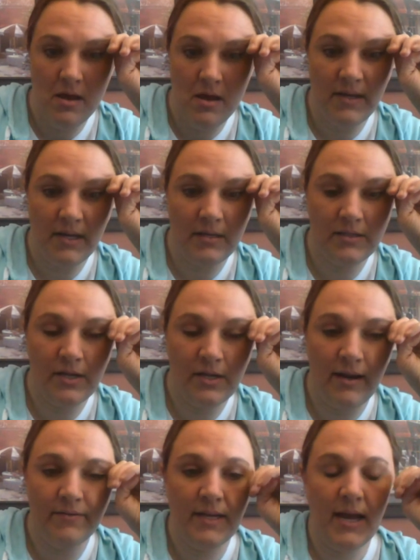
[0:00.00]
Because you
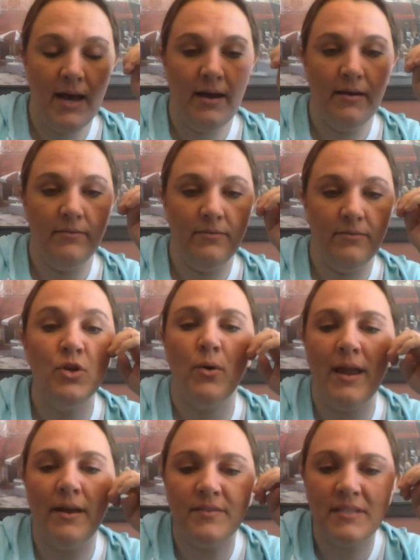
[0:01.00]
have to have, no,
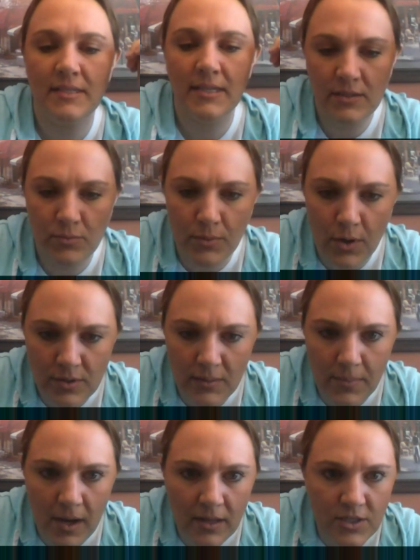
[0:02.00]
I have 6 rows. I
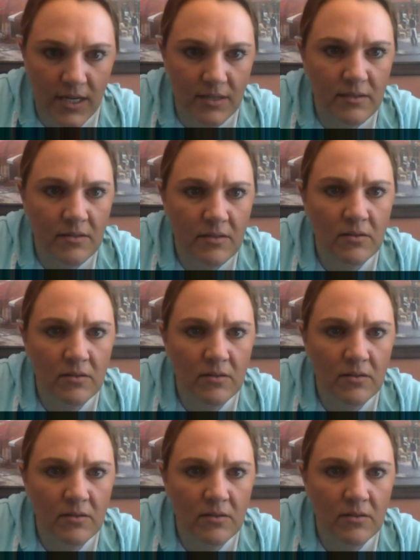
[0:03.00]
apologize.